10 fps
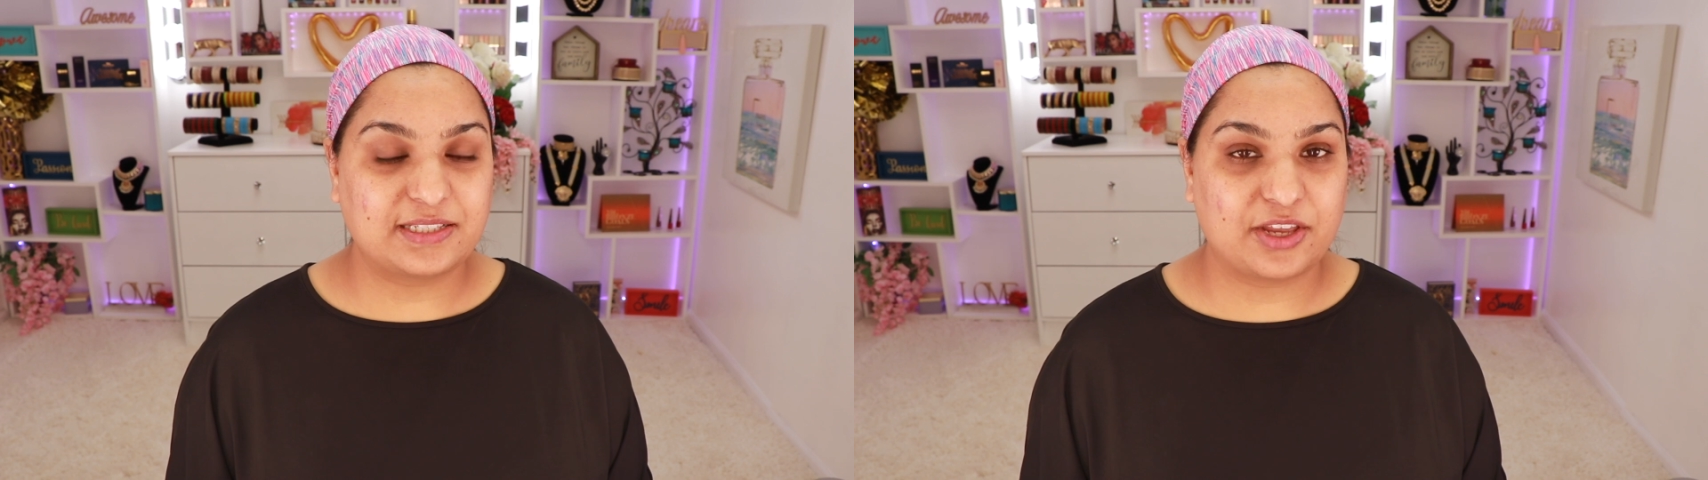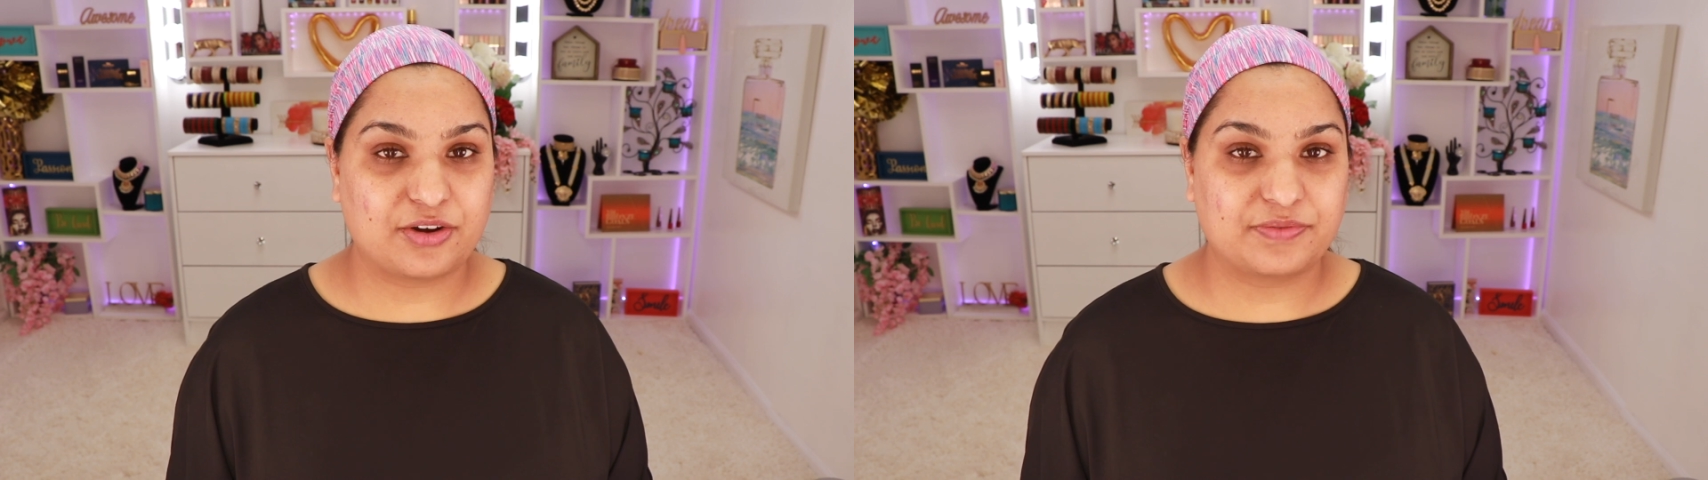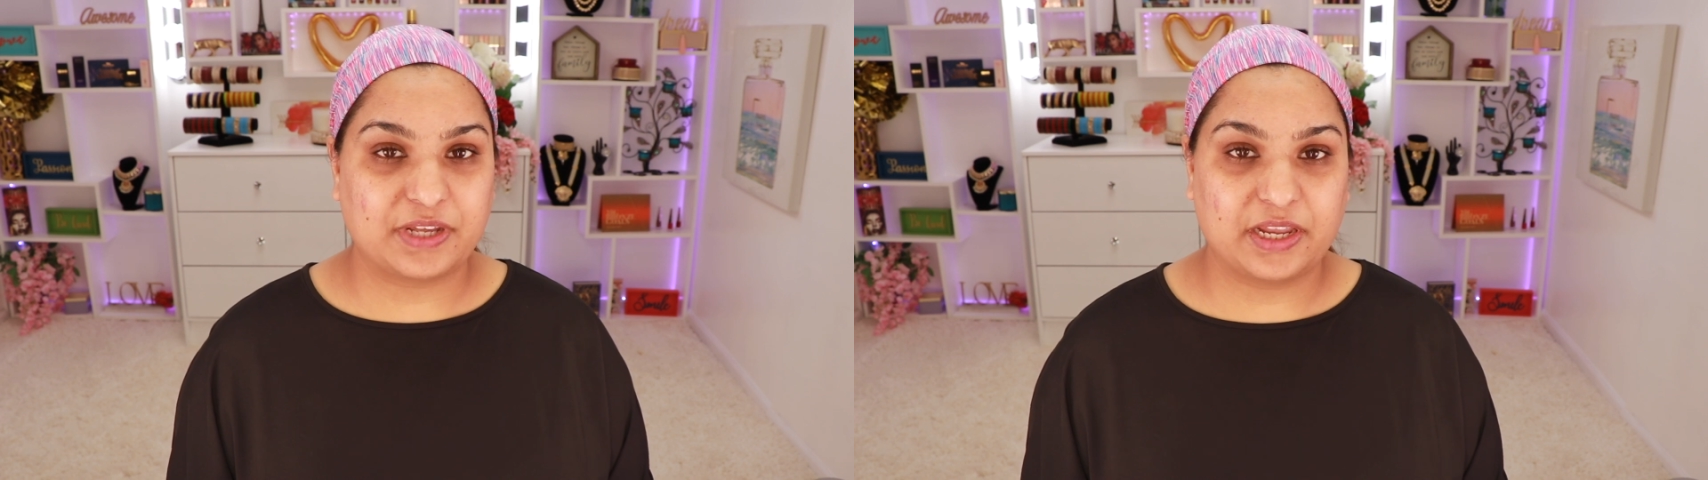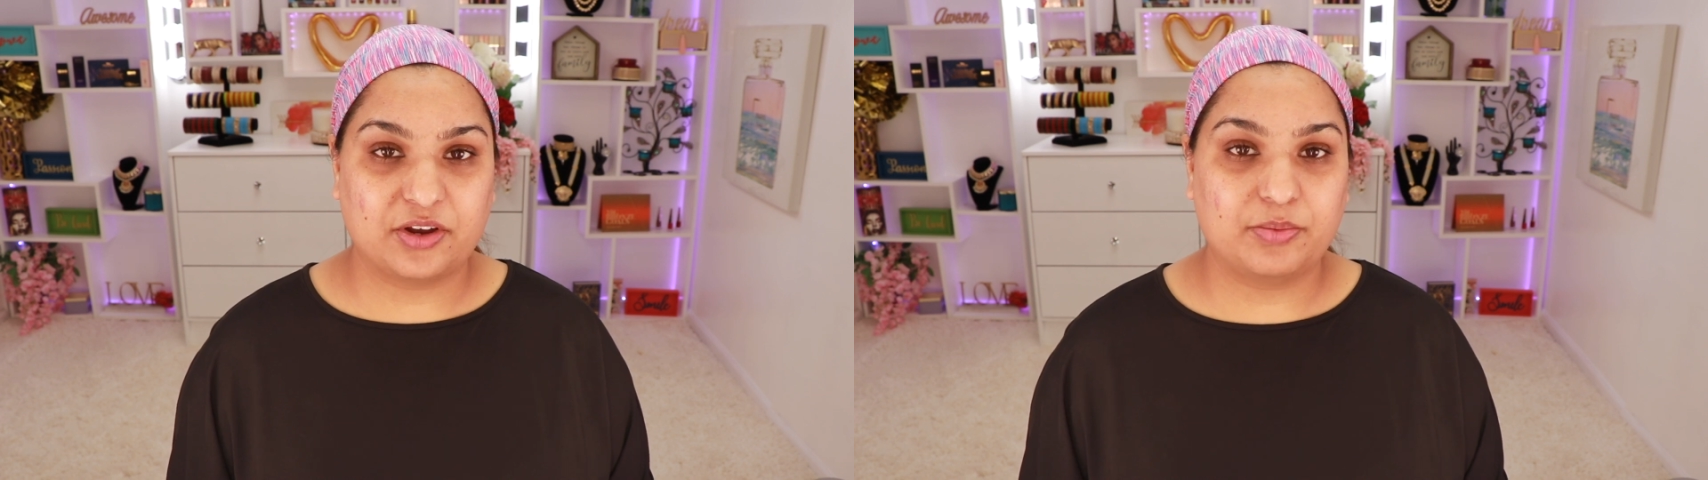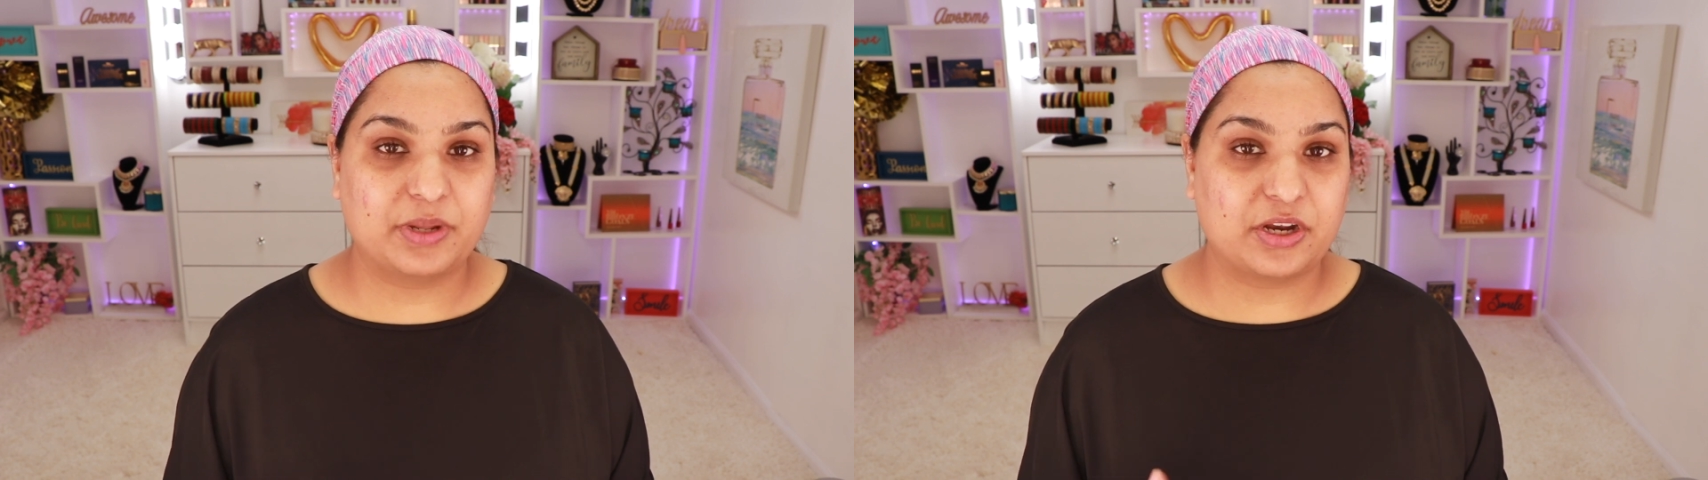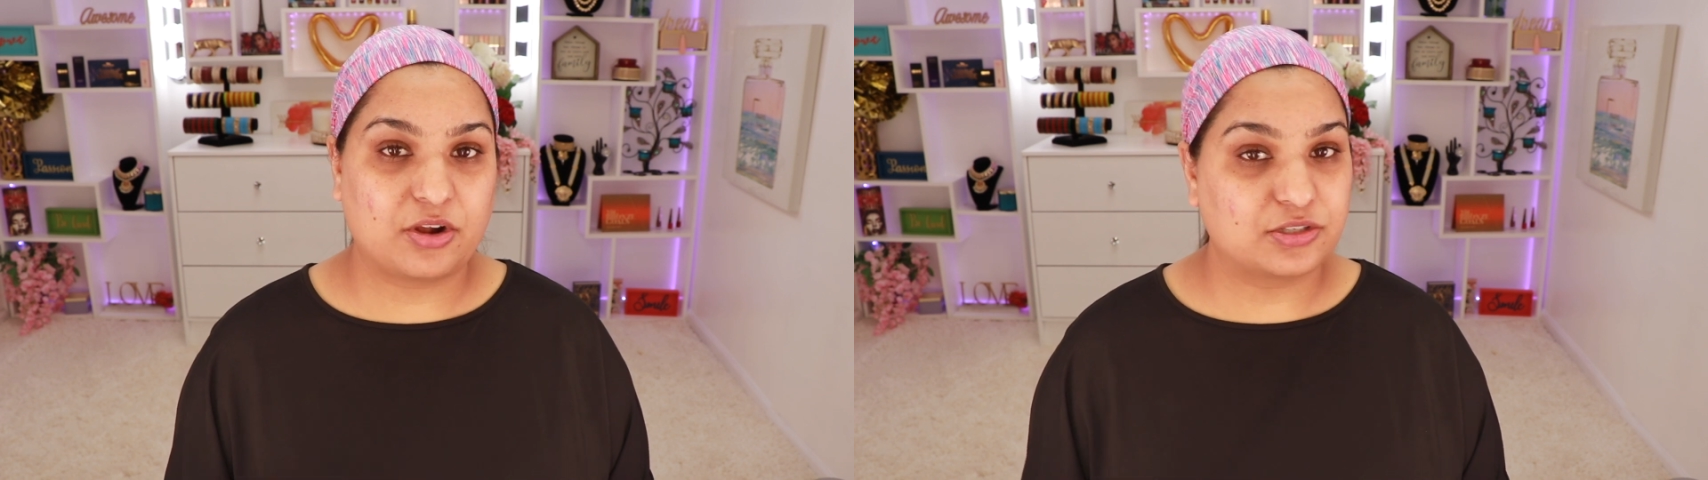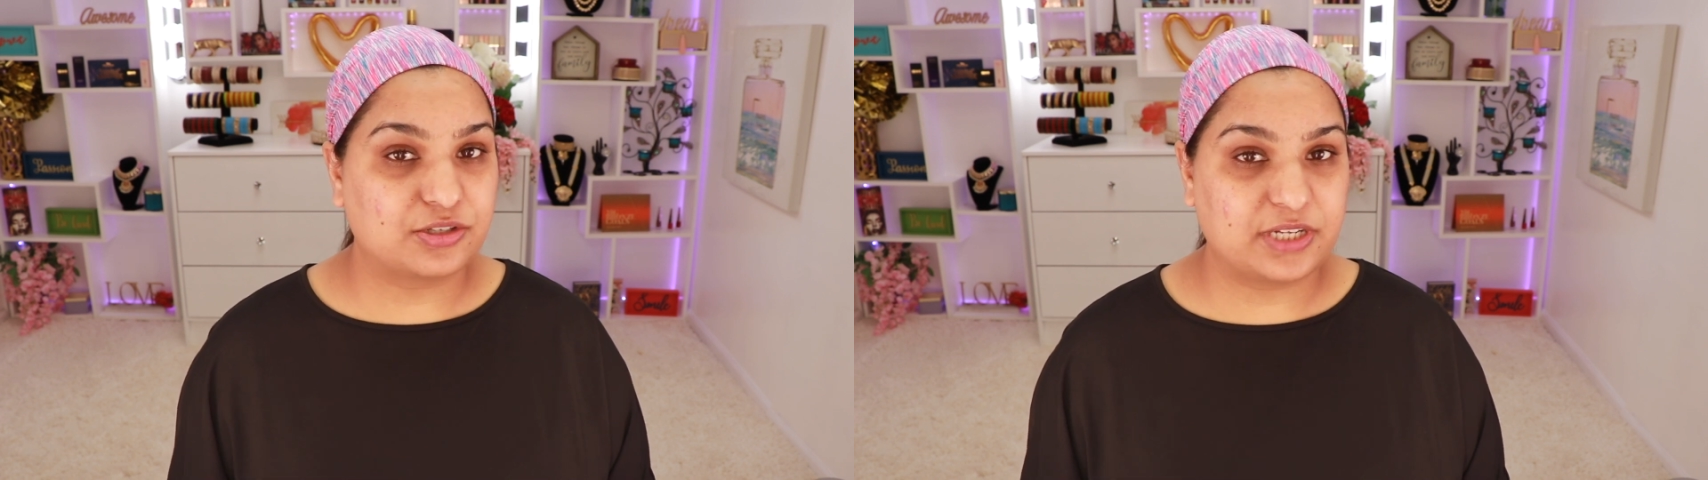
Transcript: care of the hair, but it also